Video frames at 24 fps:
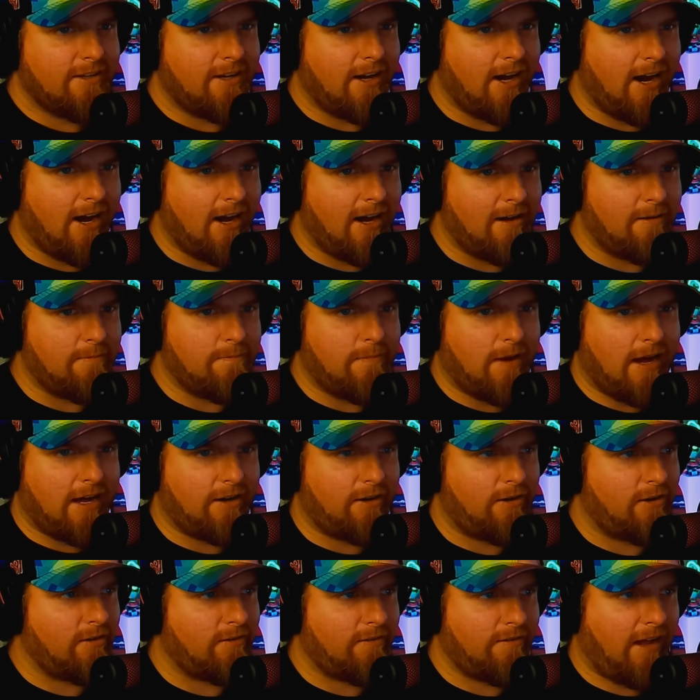I
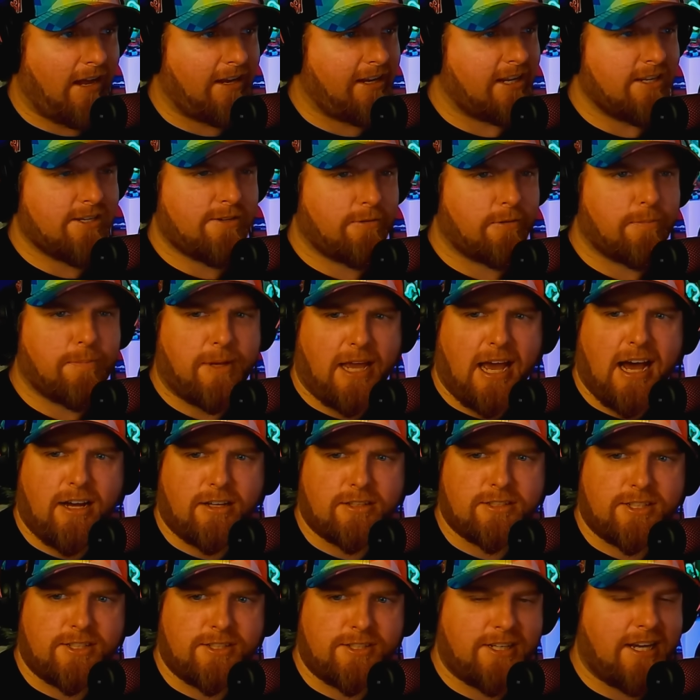don't know, I guess it would be
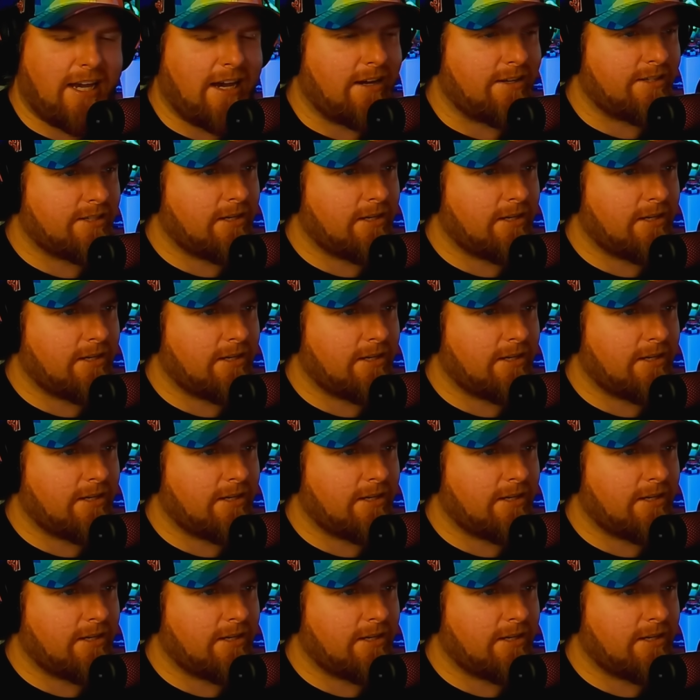houses, yeah.